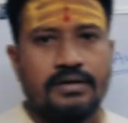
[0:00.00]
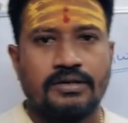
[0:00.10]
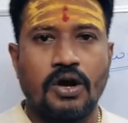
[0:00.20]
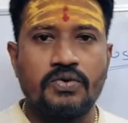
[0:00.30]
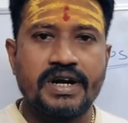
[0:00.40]

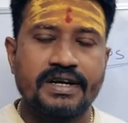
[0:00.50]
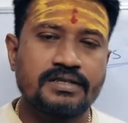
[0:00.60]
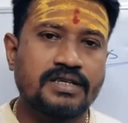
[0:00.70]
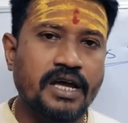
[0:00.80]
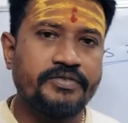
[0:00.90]
Now let us
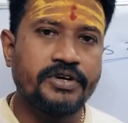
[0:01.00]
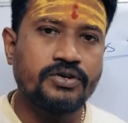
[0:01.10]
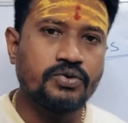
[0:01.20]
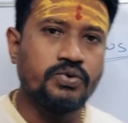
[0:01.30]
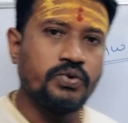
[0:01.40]
dive
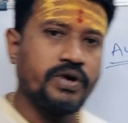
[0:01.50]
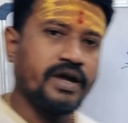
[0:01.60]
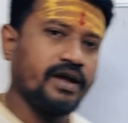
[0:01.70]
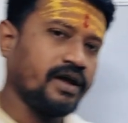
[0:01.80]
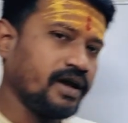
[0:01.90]
into
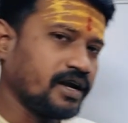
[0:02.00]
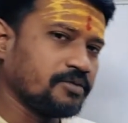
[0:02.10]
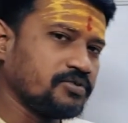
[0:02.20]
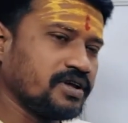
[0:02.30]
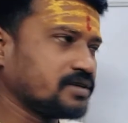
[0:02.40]

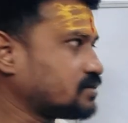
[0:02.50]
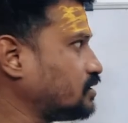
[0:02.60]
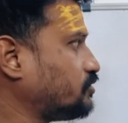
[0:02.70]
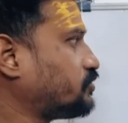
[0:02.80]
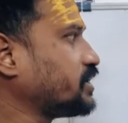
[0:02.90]
AWS
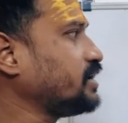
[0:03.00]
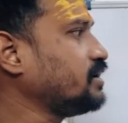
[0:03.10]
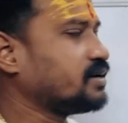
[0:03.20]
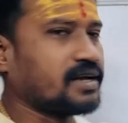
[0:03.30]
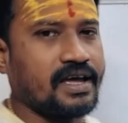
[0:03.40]
Free
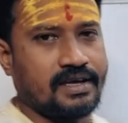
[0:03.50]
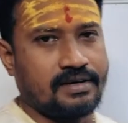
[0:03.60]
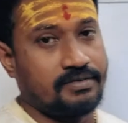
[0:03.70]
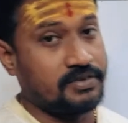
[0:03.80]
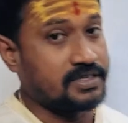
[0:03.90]
Tier,
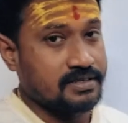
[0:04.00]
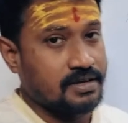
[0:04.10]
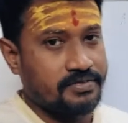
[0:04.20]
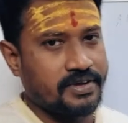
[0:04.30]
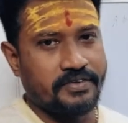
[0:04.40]
which is
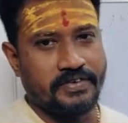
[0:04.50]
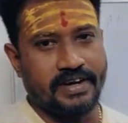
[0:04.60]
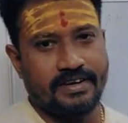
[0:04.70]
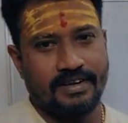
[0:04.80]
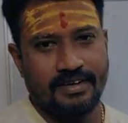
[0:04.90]
our favorite.